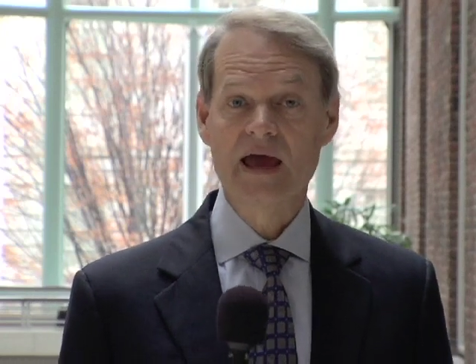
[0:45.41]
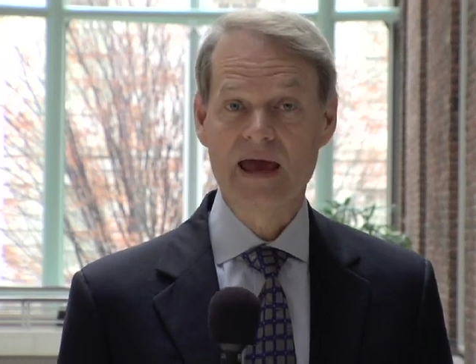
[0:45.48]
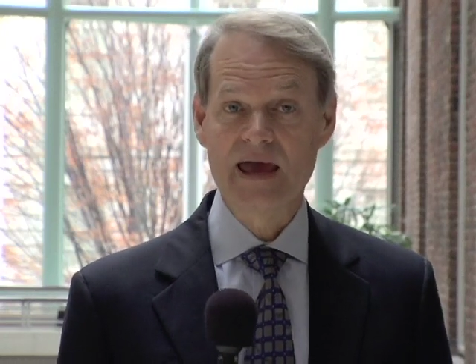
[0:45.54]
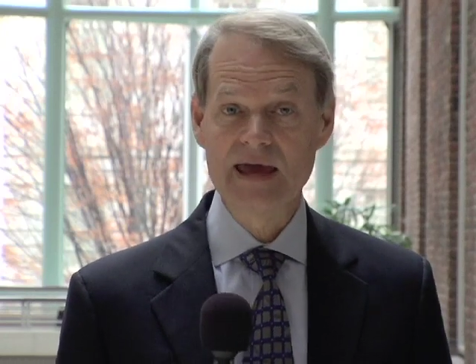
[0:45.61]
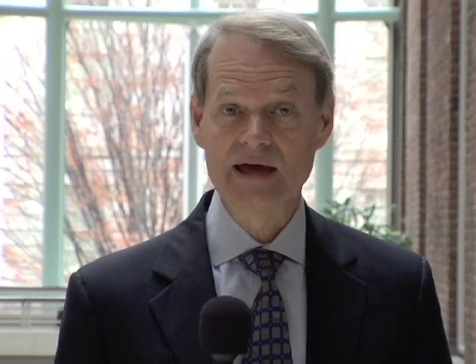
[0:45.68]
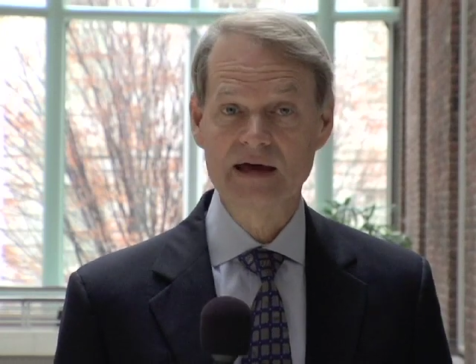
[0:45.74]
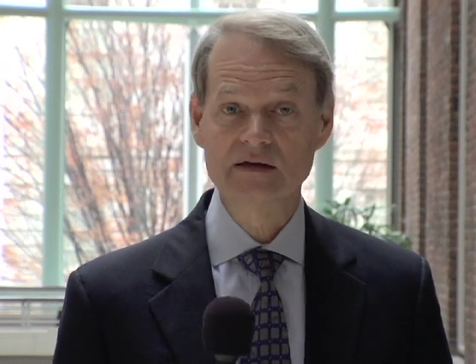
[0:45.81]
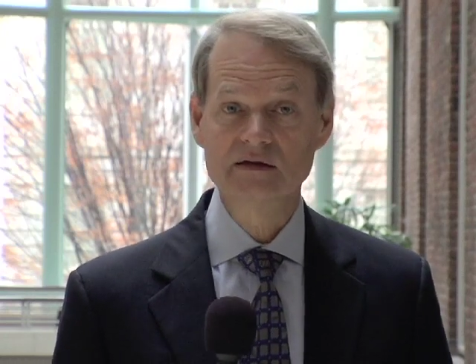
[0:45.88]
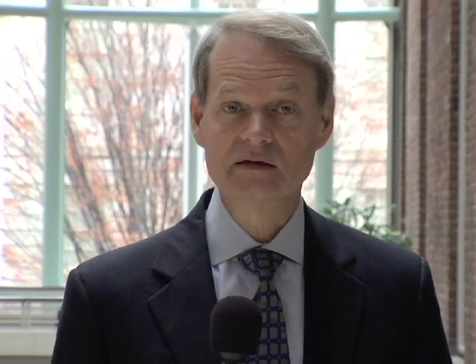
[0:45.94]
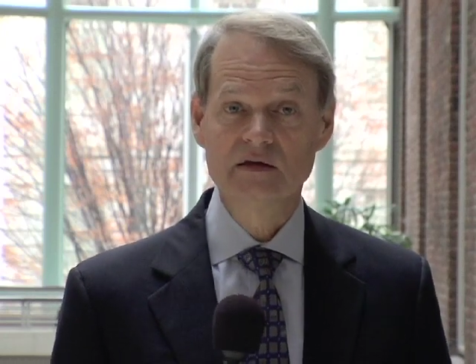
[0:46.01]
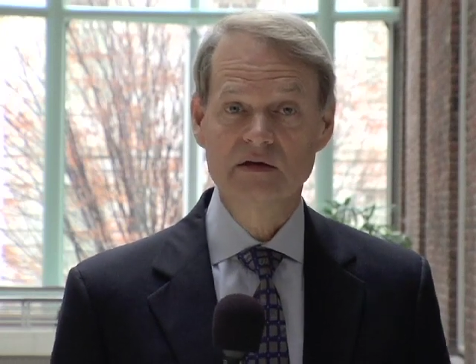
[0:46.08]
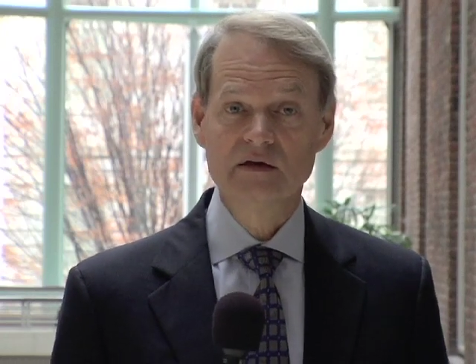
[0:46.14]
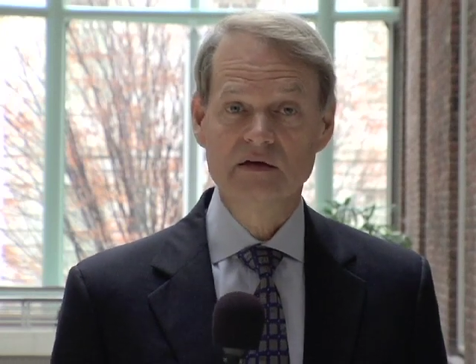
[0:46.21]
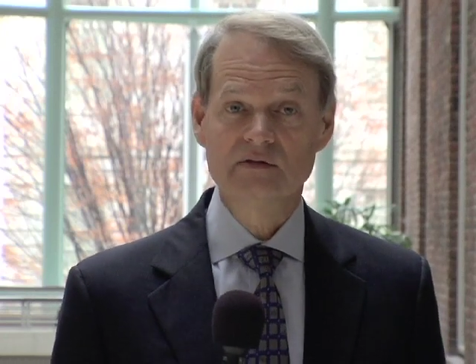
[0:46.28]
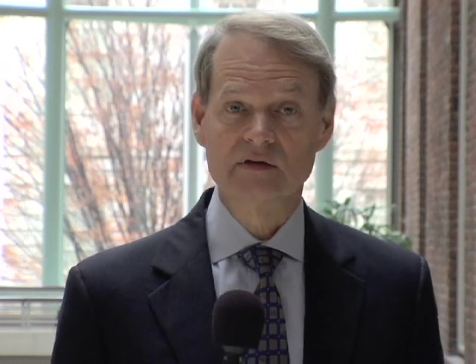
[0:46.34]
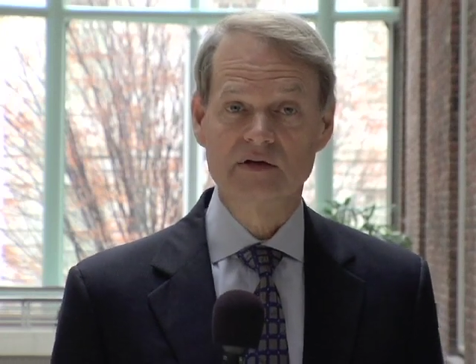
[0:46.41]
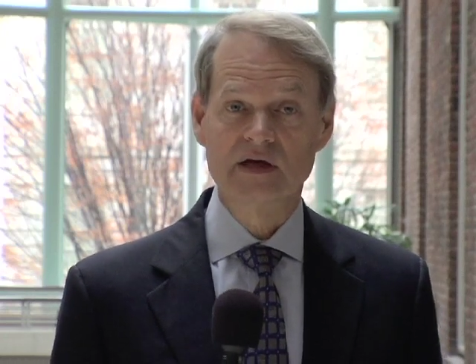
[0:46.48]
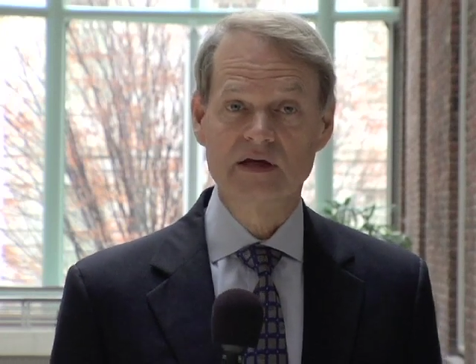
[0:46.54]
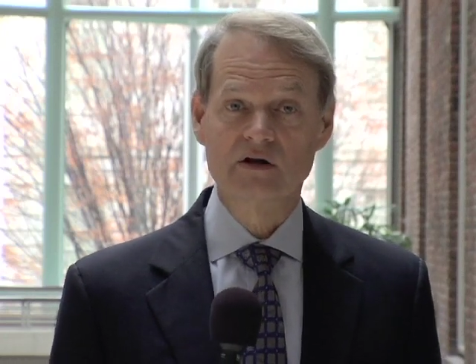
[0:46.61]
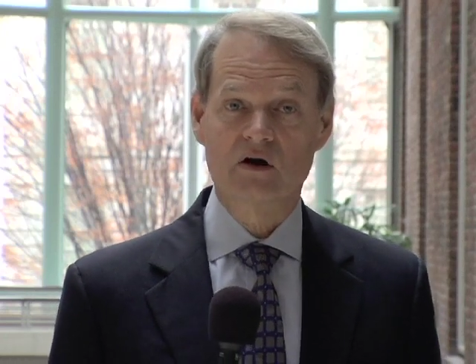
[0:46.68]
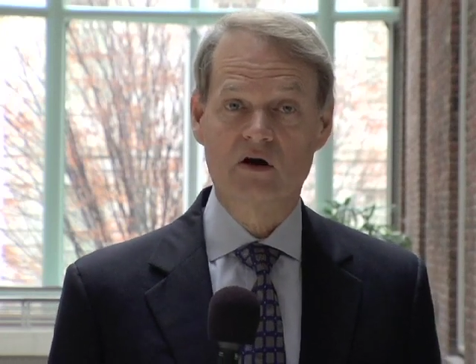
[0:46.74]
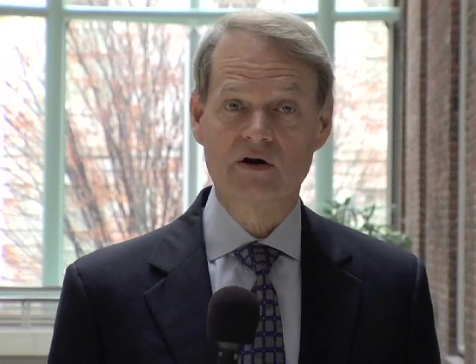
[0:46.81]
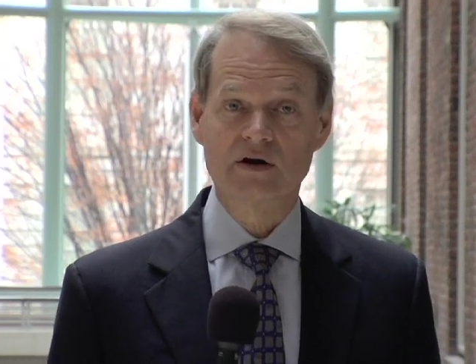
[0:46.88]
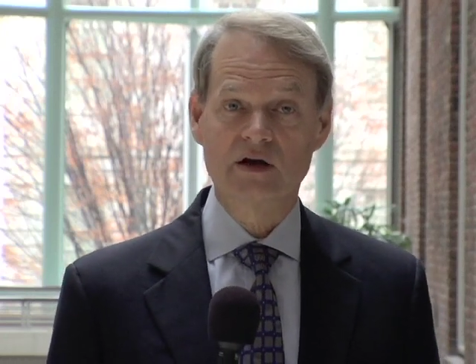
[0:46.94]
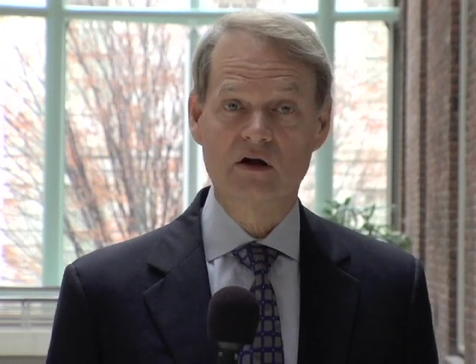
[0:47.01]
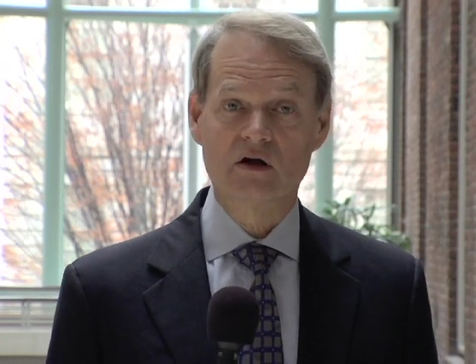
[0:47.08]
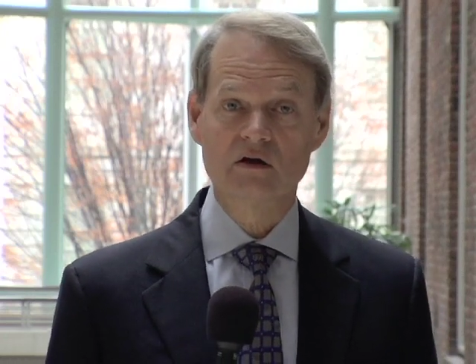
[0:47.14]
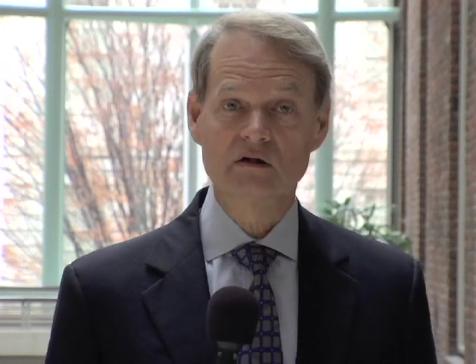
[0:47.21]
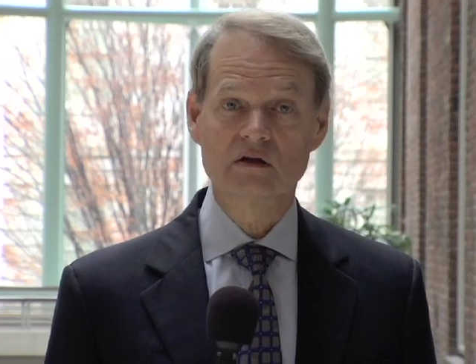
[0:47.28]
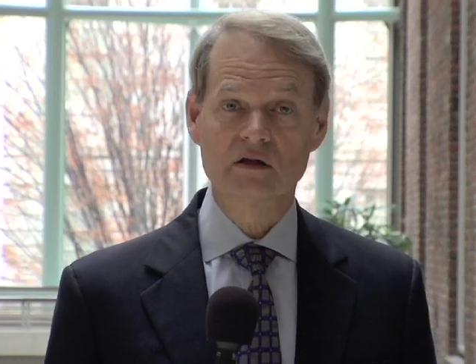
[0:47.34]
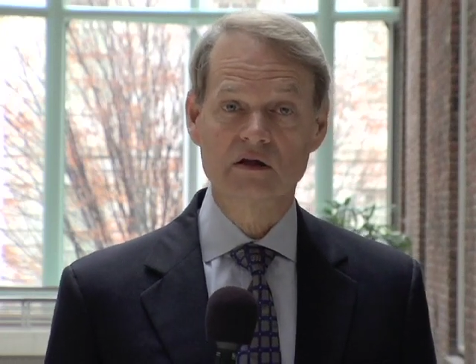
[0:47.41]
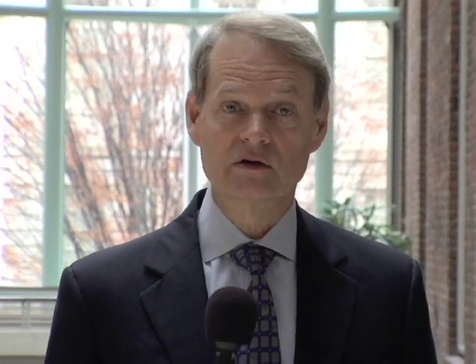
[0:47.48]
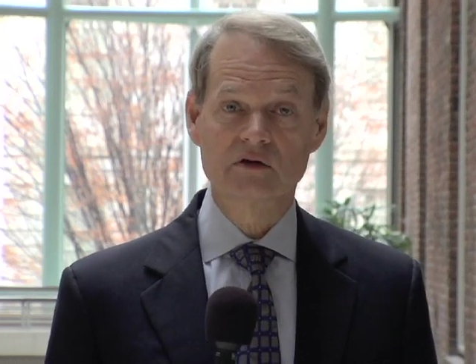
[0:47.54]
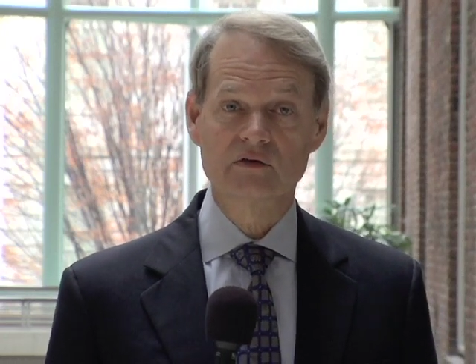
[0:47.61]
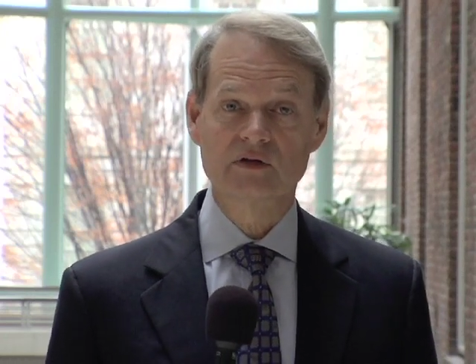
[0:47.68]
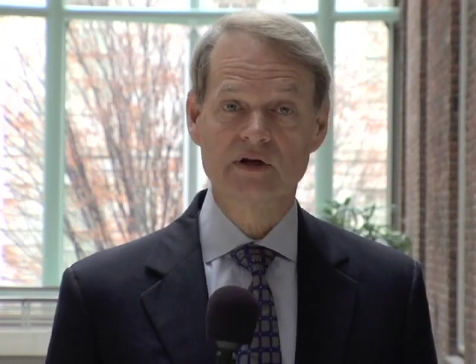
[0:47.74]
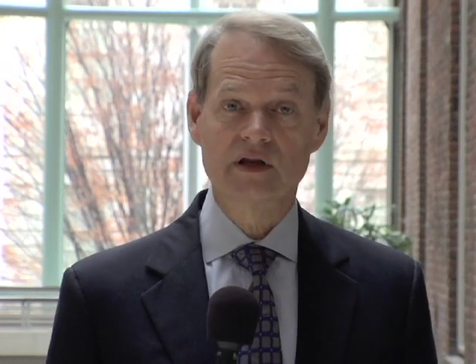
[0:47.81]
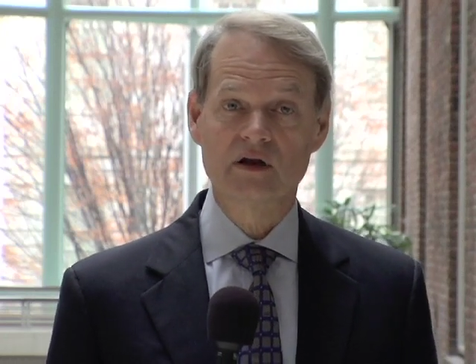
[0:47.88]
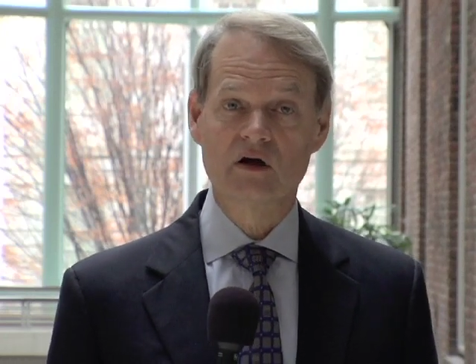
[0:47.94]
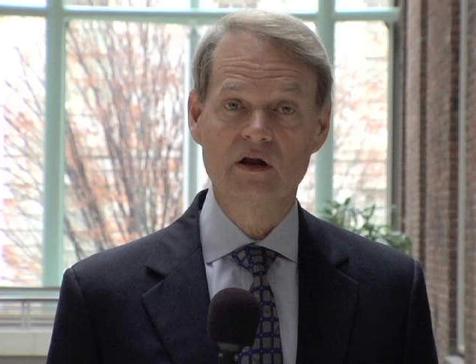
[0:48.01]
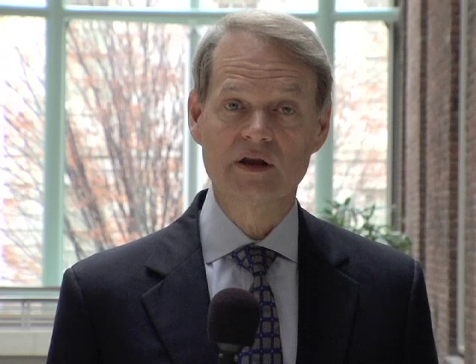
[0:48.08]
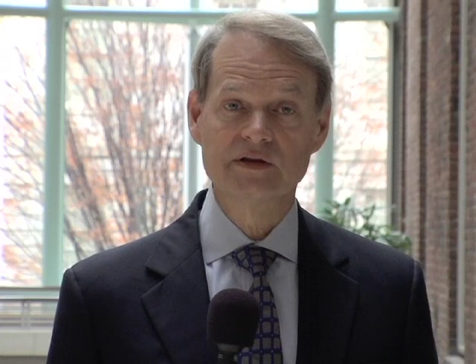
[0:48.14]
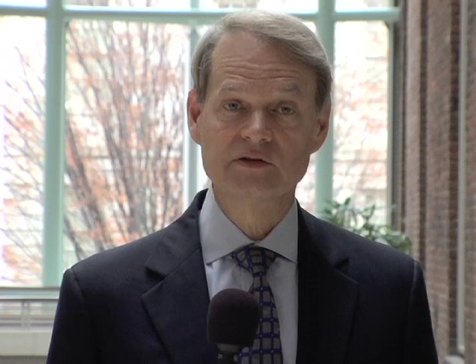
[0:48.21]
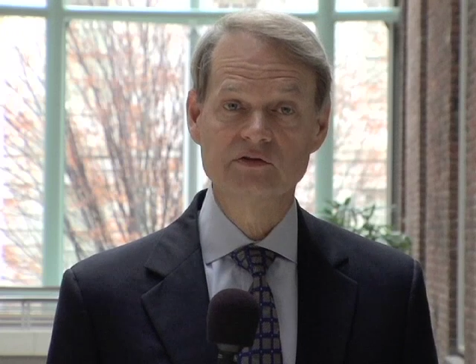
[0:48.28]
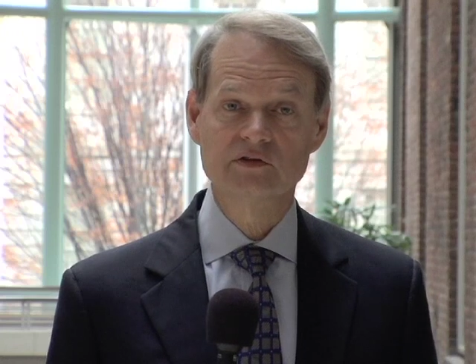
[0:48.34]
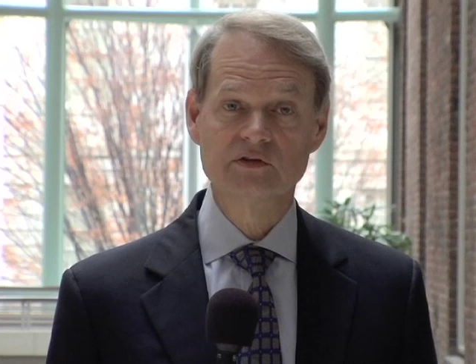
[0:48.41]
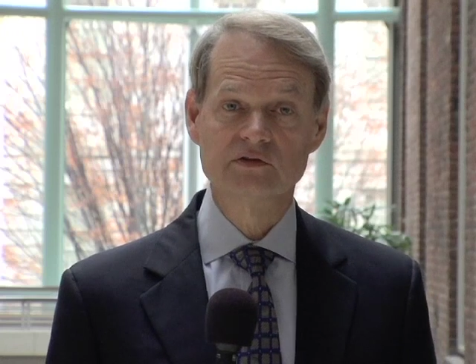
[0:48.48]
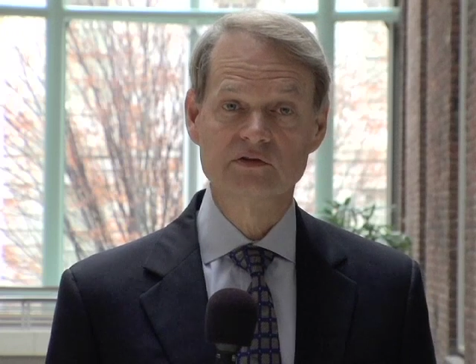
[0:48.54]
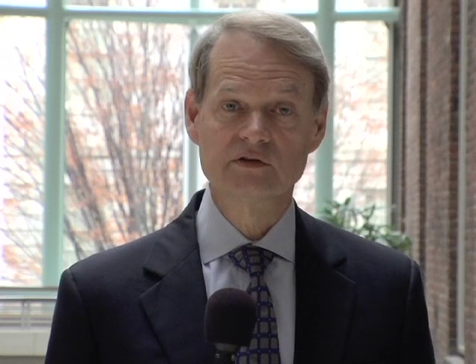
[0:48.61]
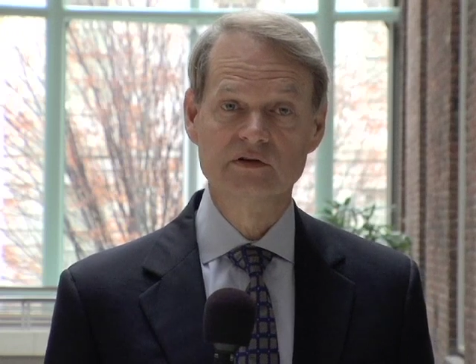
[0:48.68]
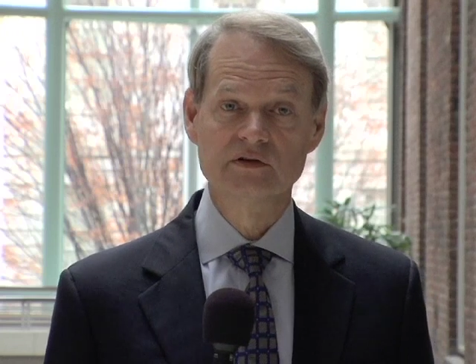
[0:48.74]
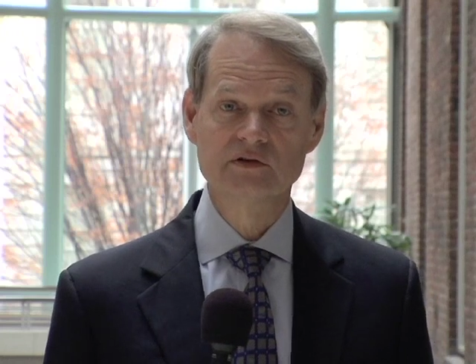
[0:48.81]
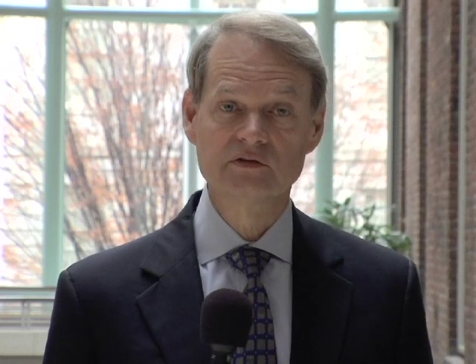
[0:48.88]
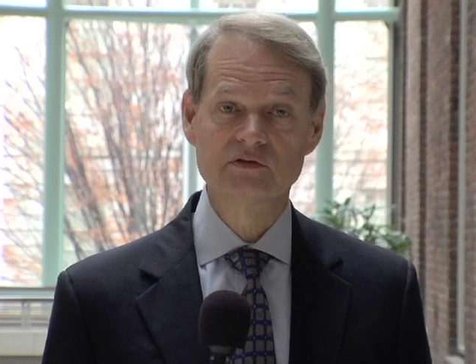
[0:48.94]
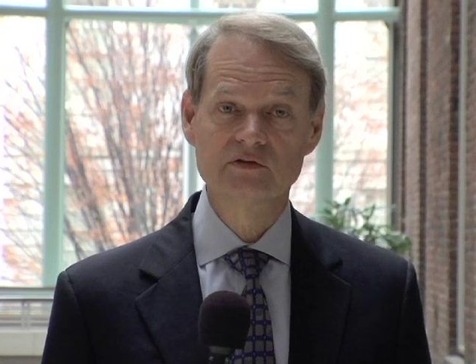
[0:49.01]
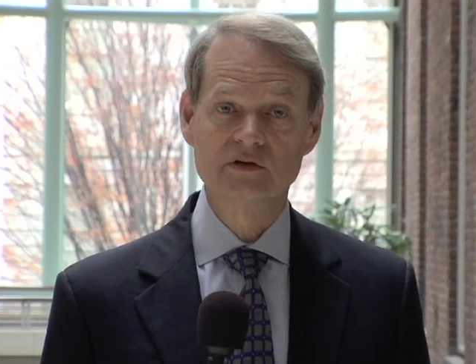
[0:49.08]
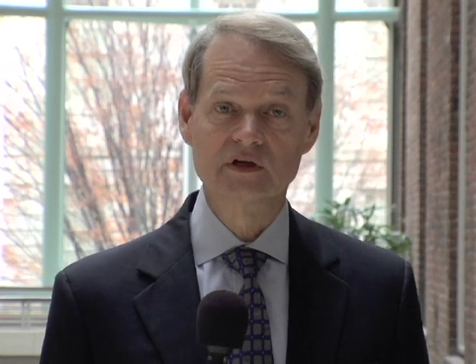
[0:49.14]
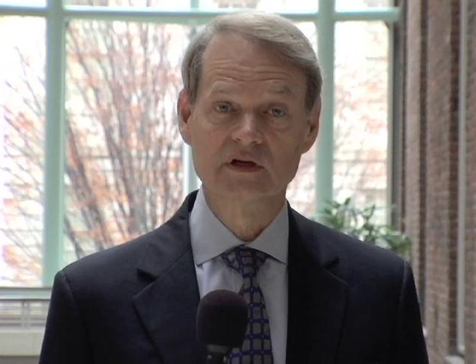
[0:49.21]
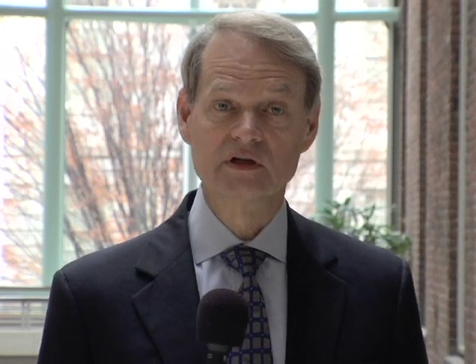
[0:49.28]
And the data aren't at all clear that in all instances